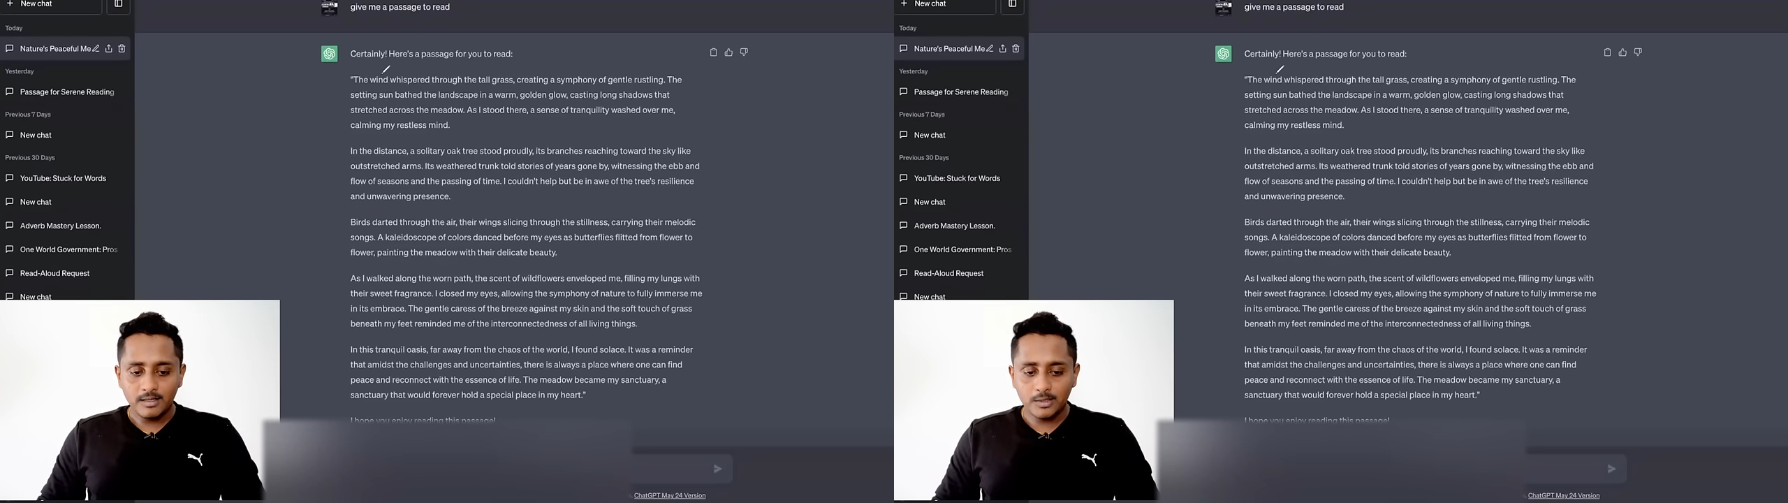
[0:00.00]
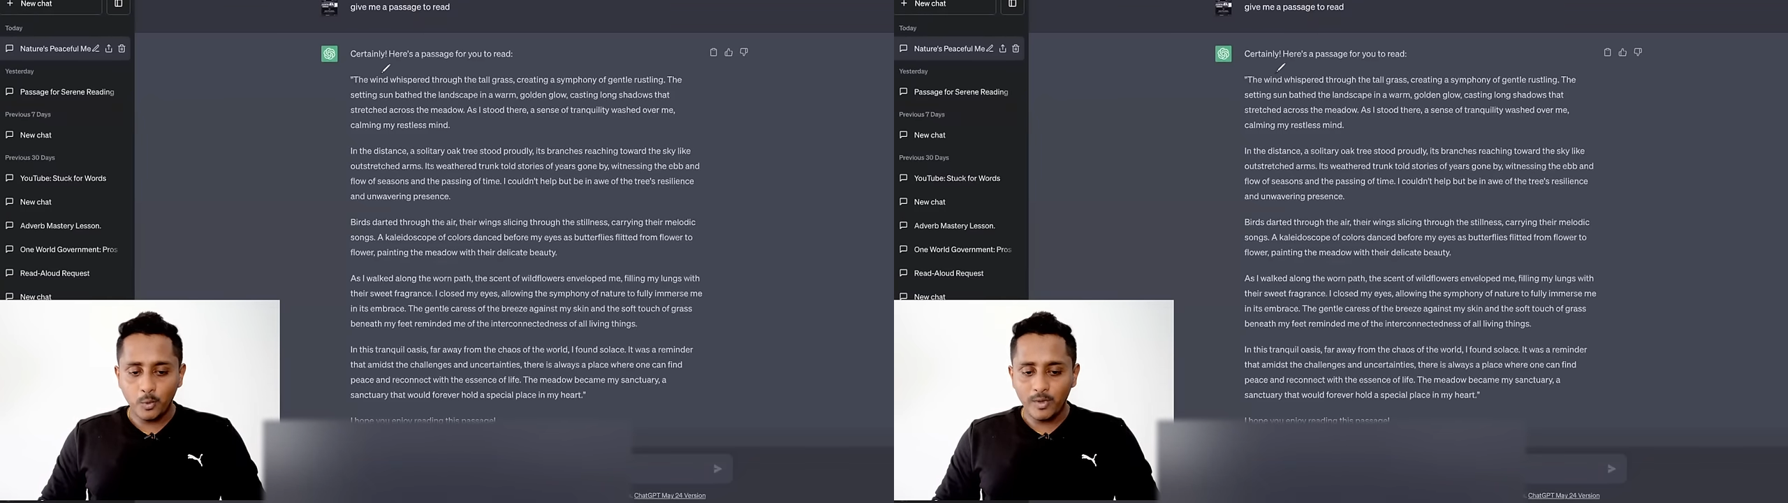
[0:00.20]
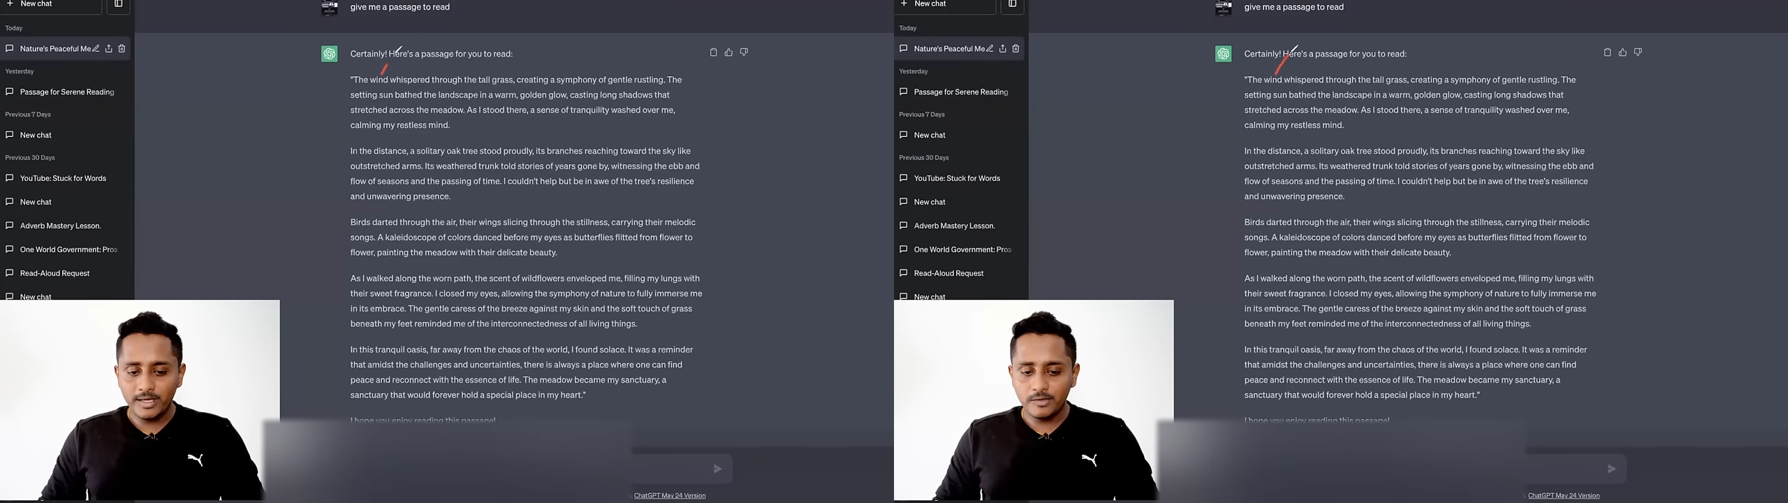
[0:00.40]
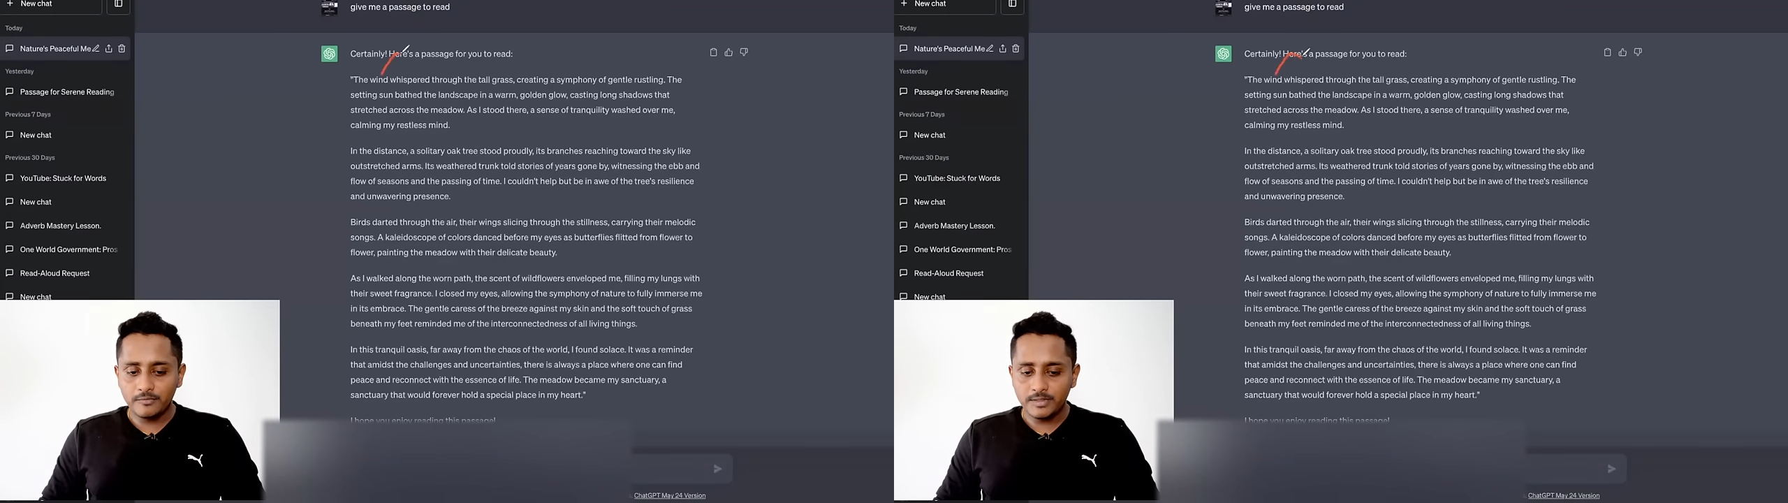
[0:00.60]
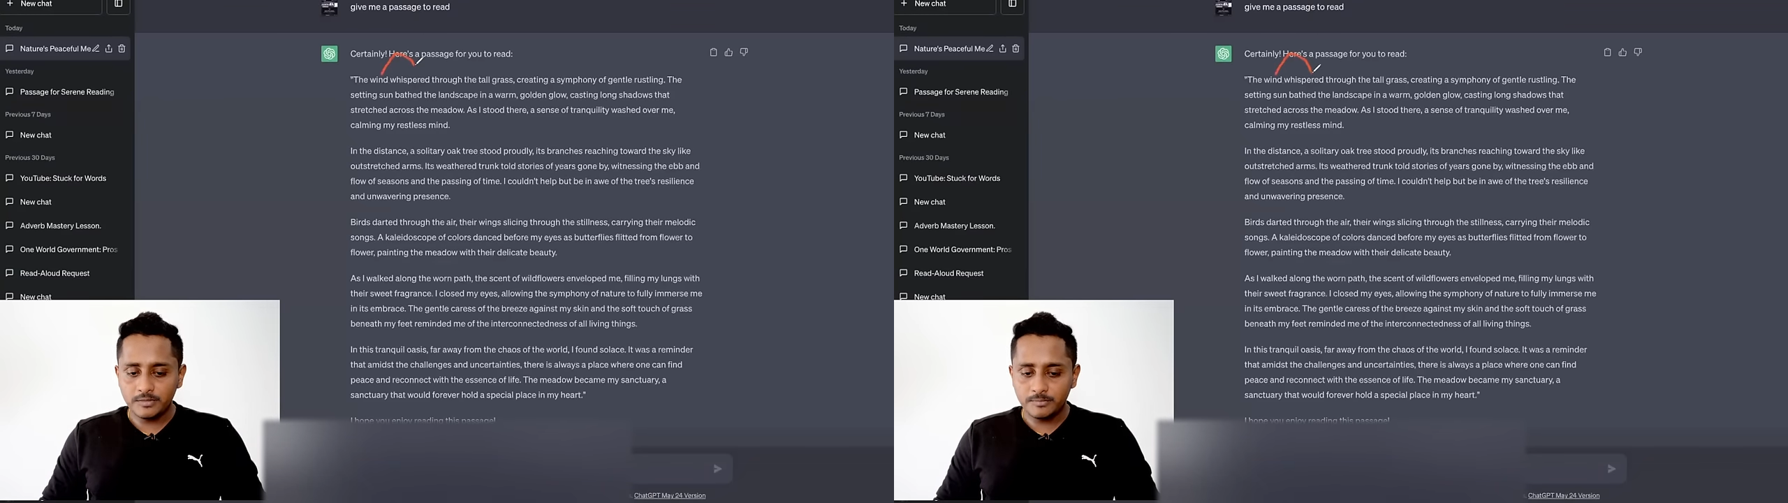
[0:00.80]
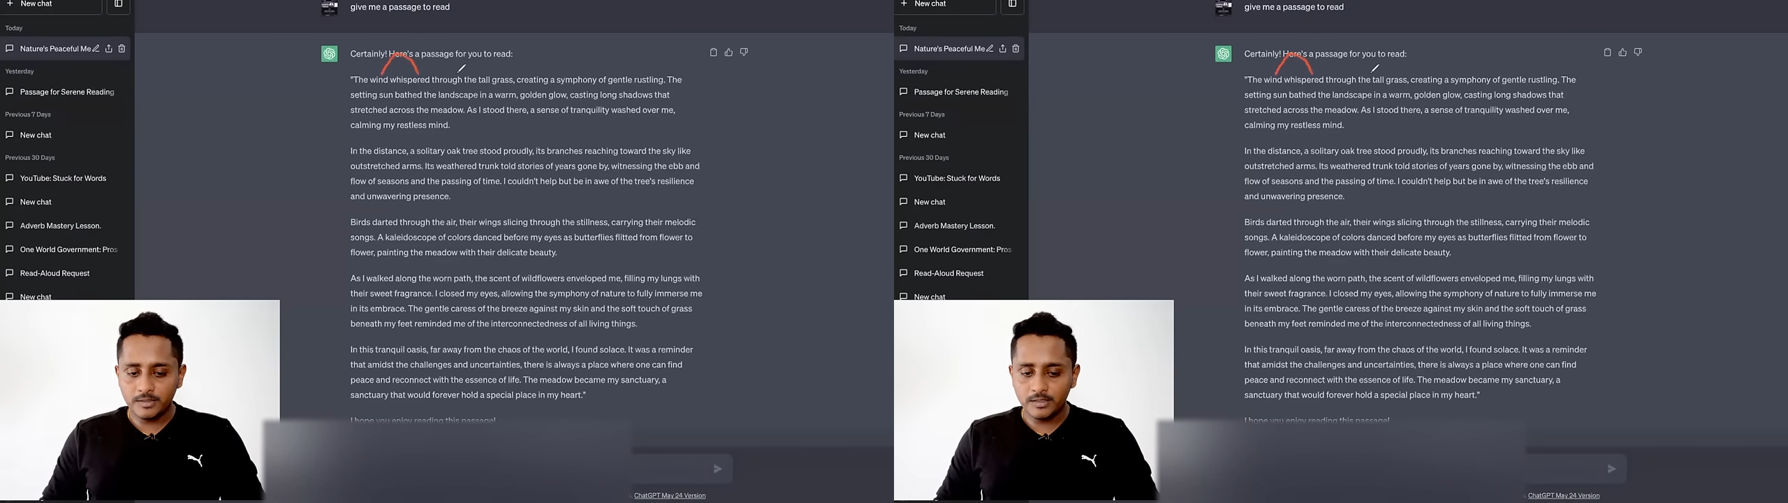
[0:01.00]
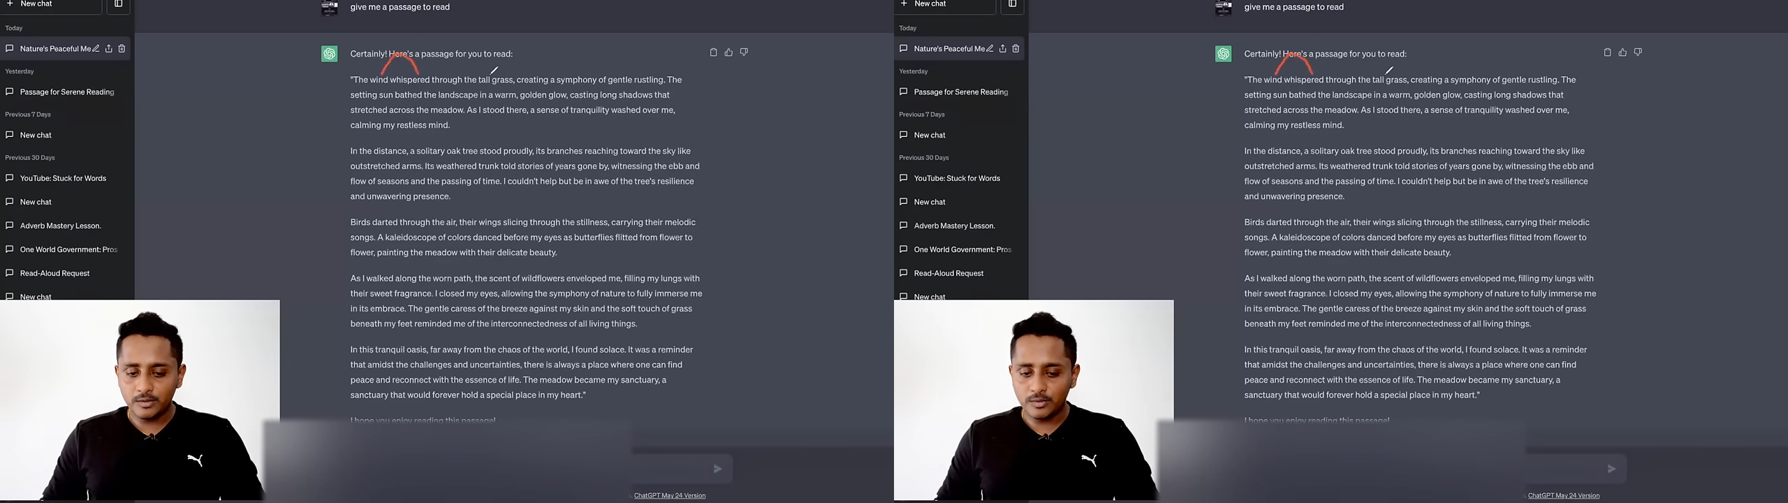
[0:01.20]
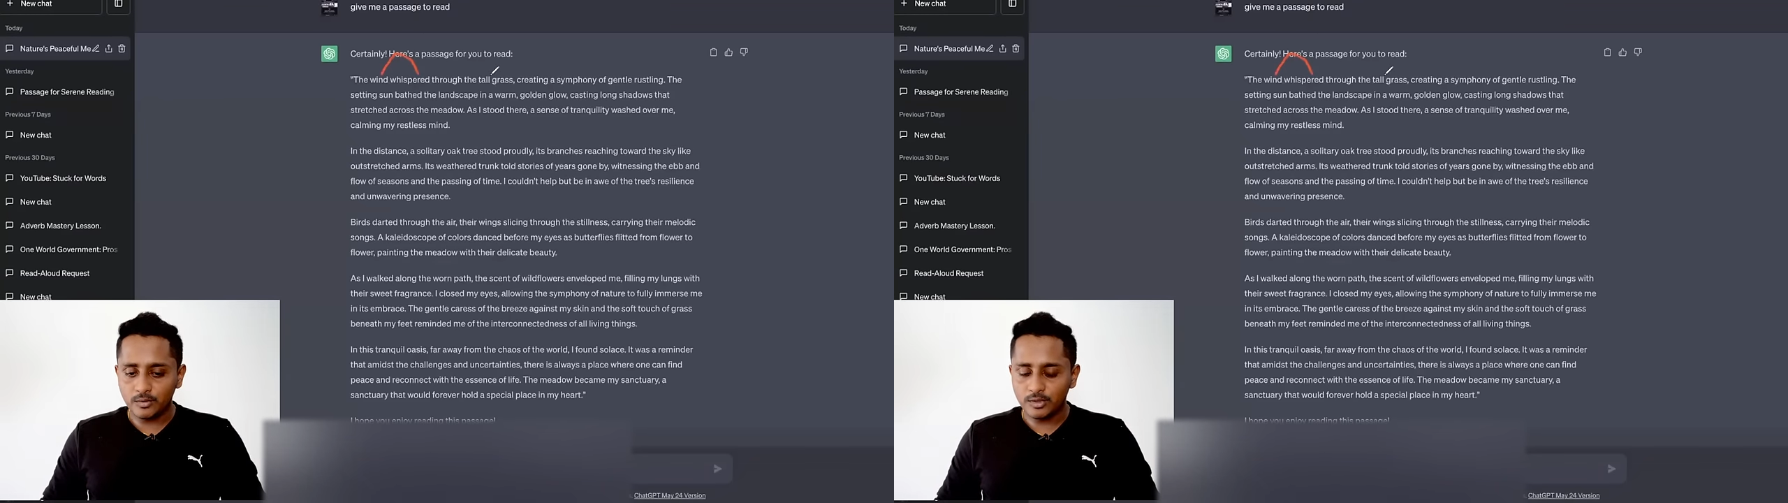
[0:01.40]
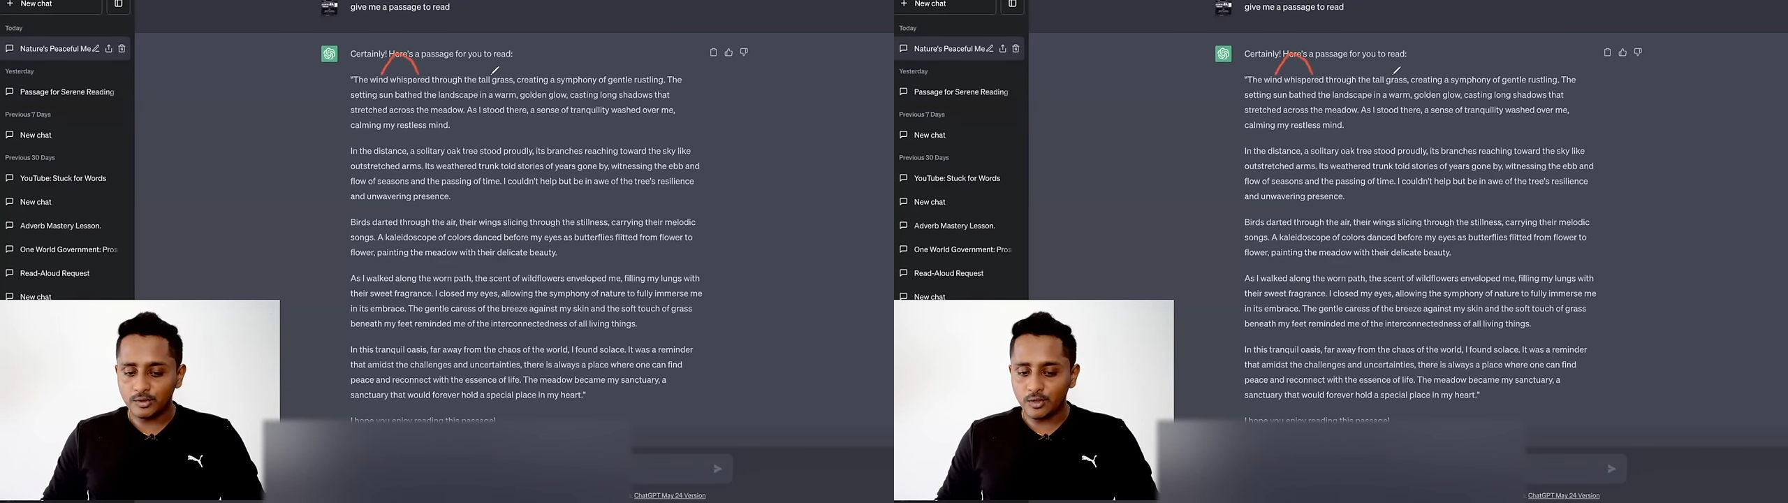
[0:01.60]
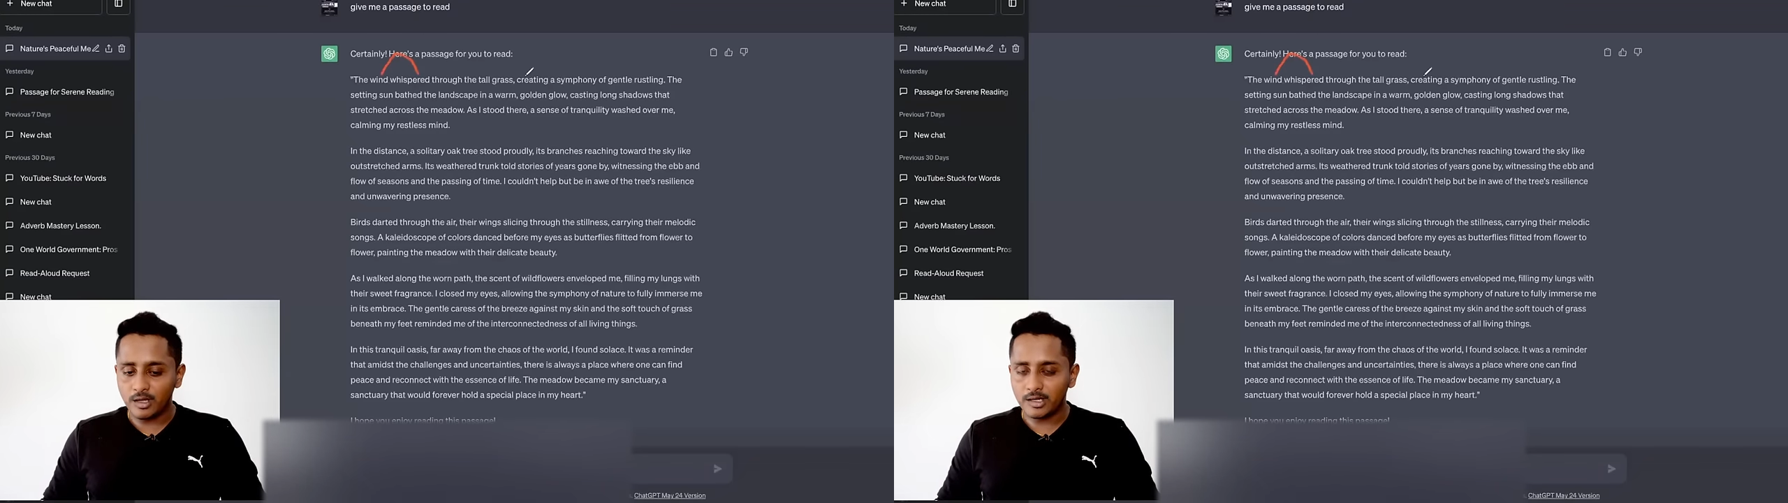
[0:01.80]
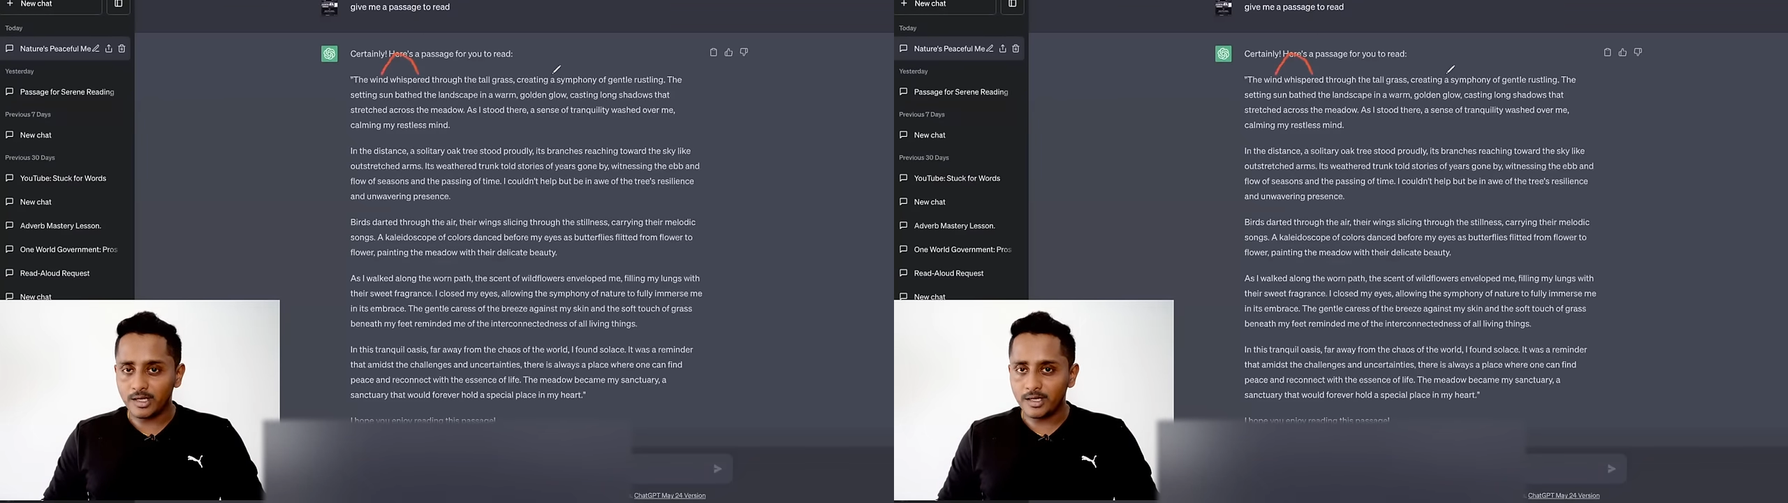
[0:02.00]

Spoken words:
The wind whispered through the tall